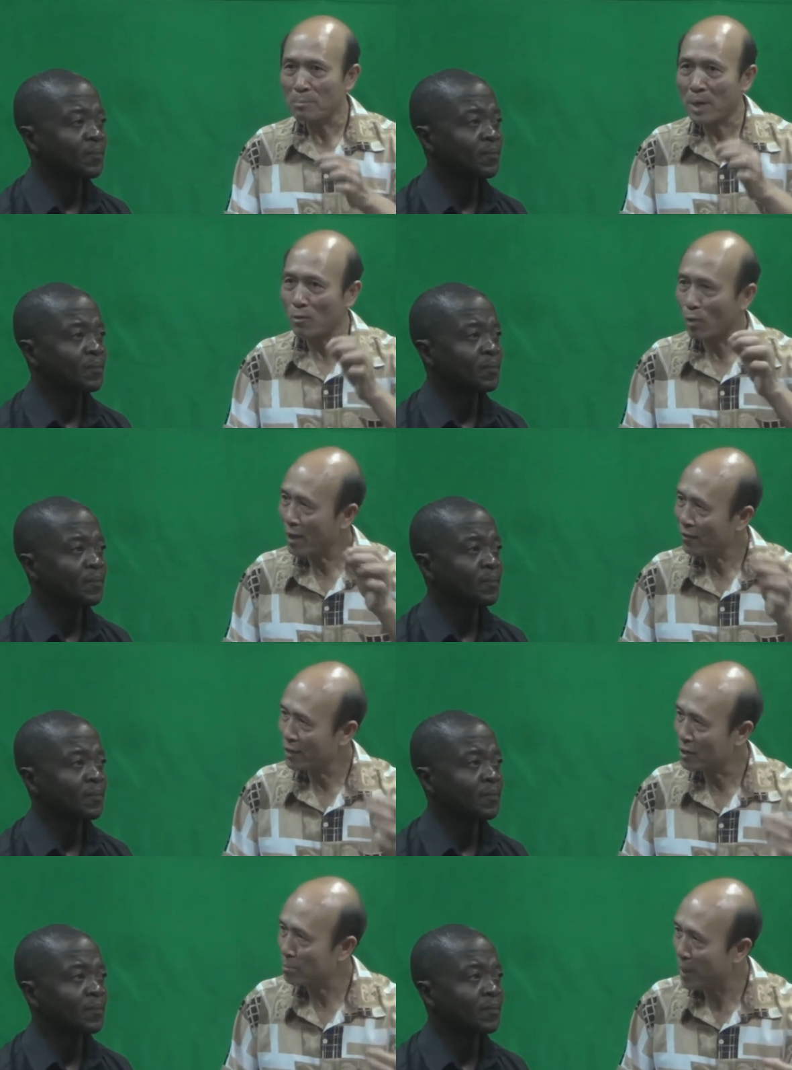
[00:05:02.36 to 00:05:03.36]
Speaker 1: with my wife
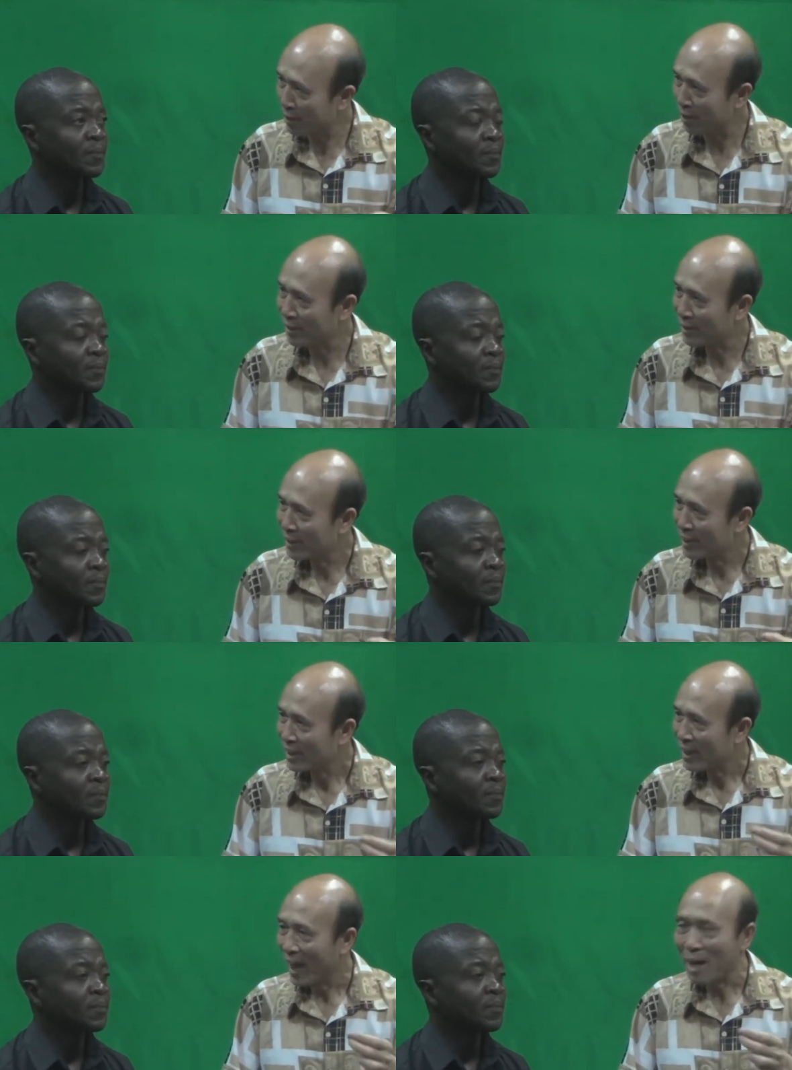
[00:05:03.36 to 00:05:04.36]
is better.
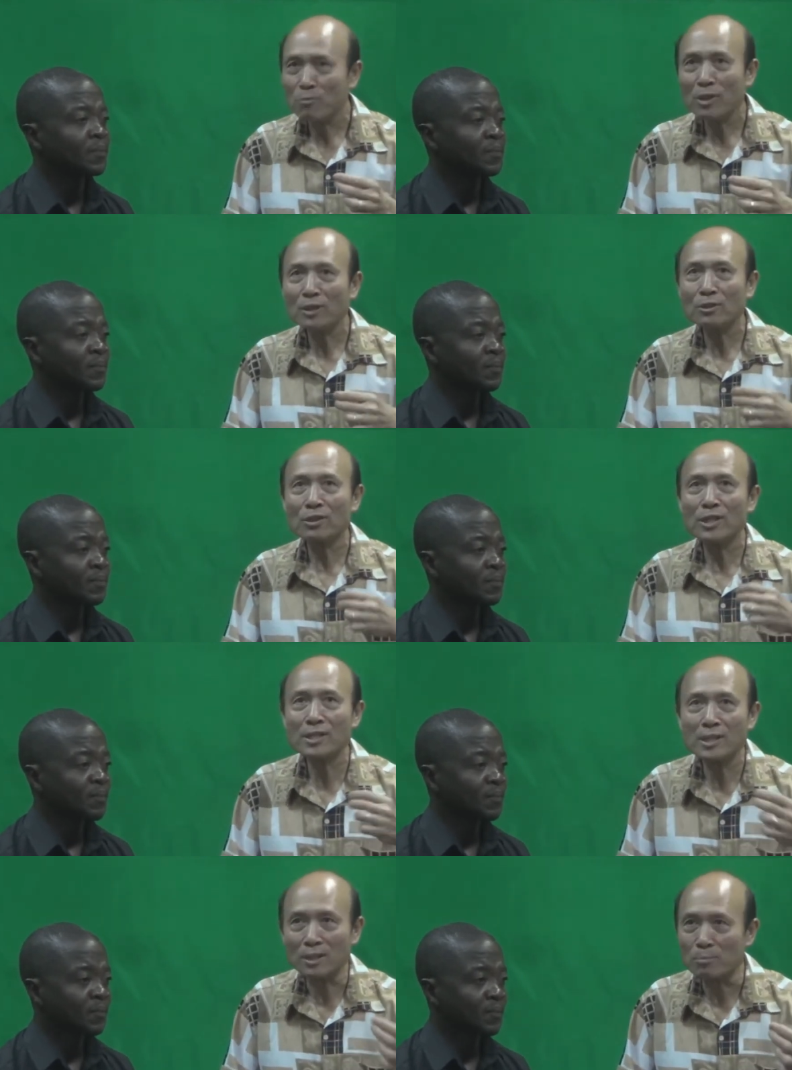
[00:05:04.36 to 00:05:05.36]
I'm willing to
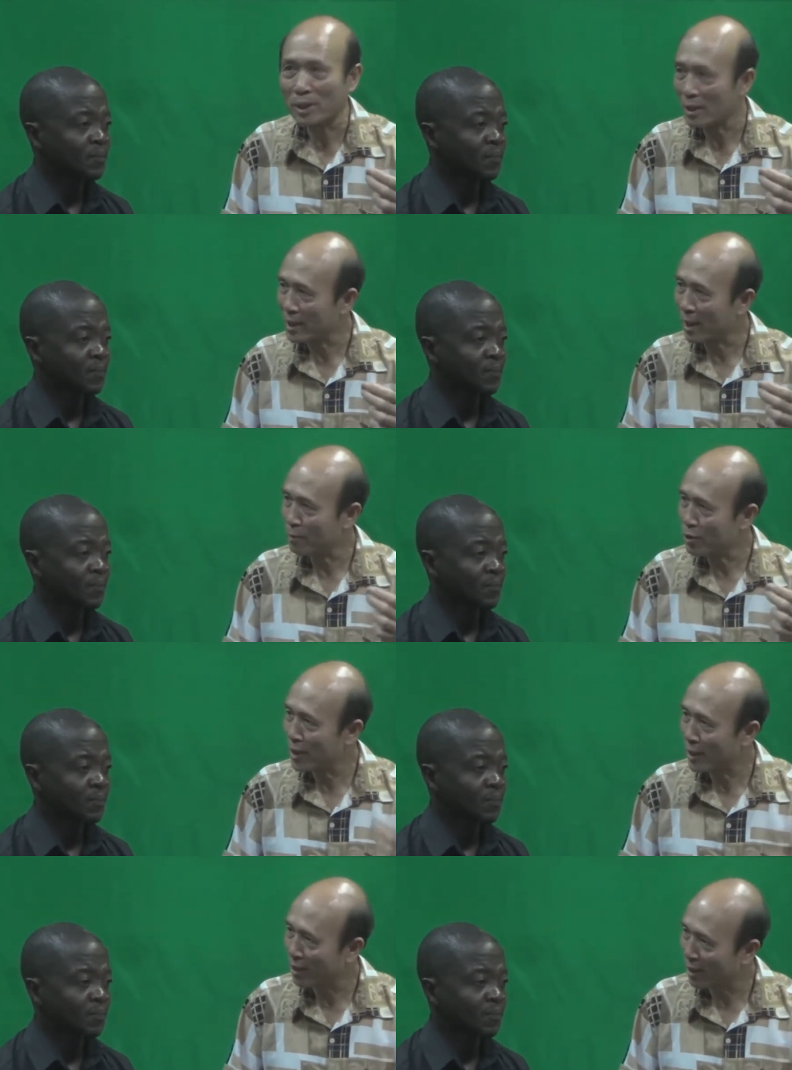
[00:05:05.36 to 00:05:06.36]
listen because I have
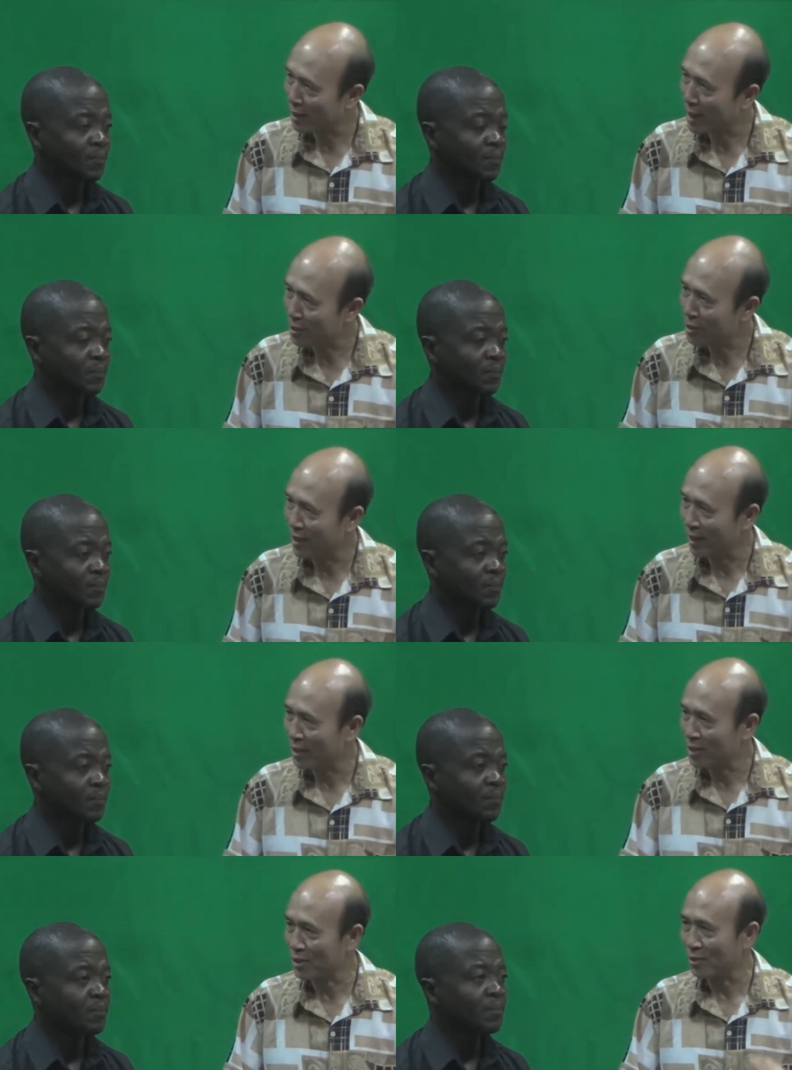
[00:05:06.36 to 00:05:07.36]
training on counseling
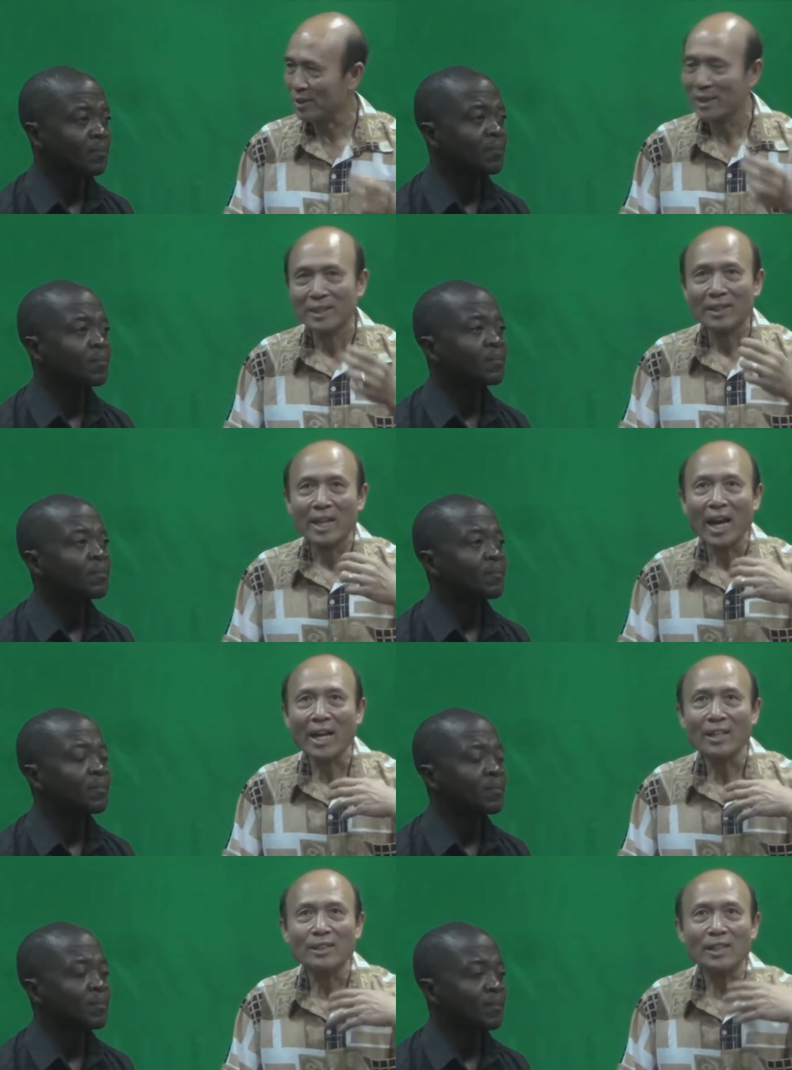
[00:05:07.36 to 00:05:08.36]
also.
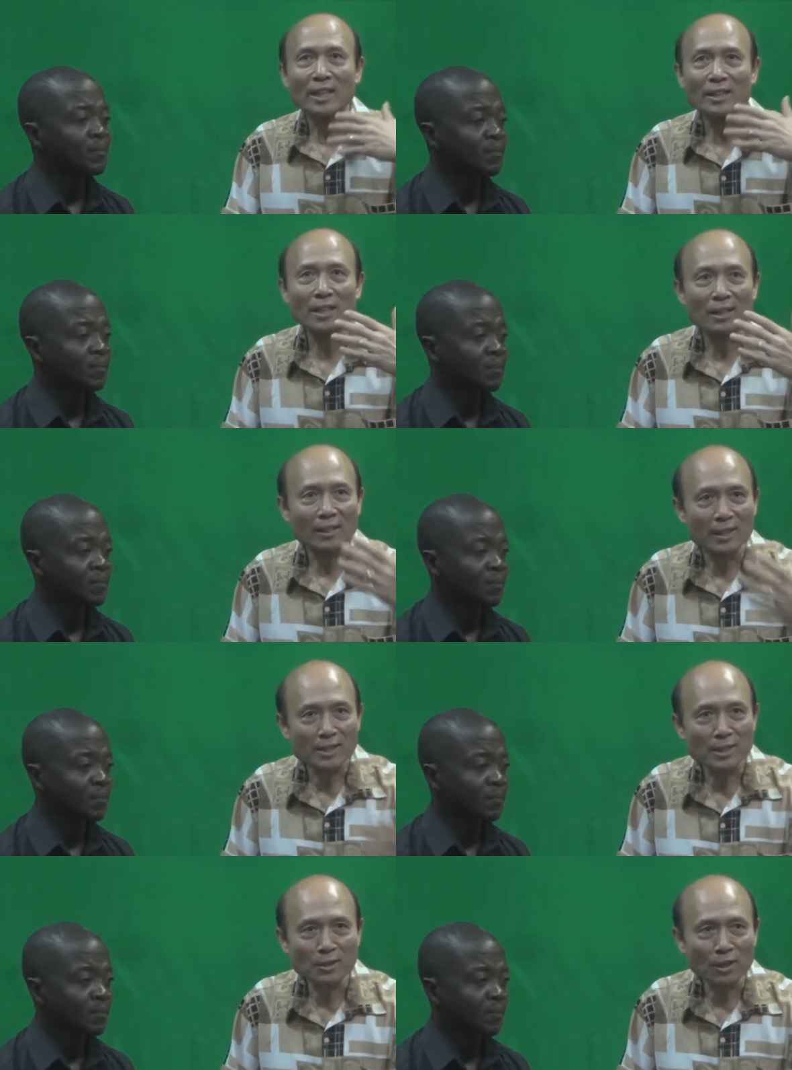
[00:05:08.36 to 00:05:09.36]
And they
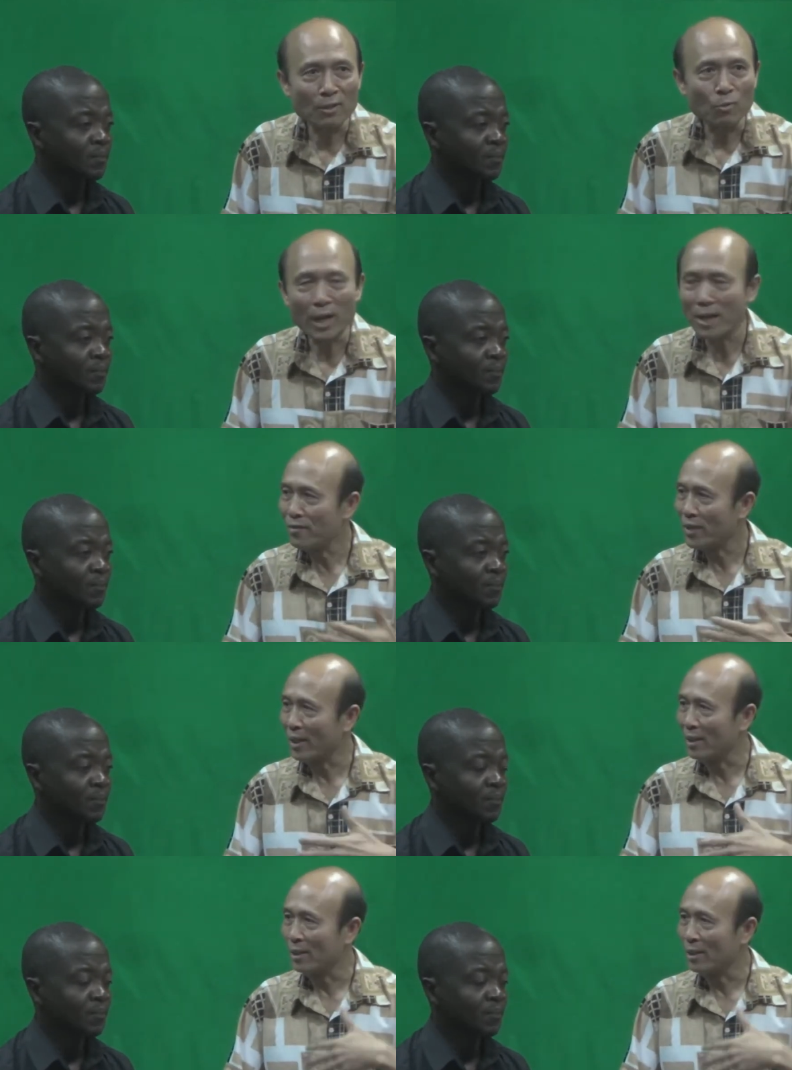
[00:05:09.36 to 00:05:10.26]
listen to the wife and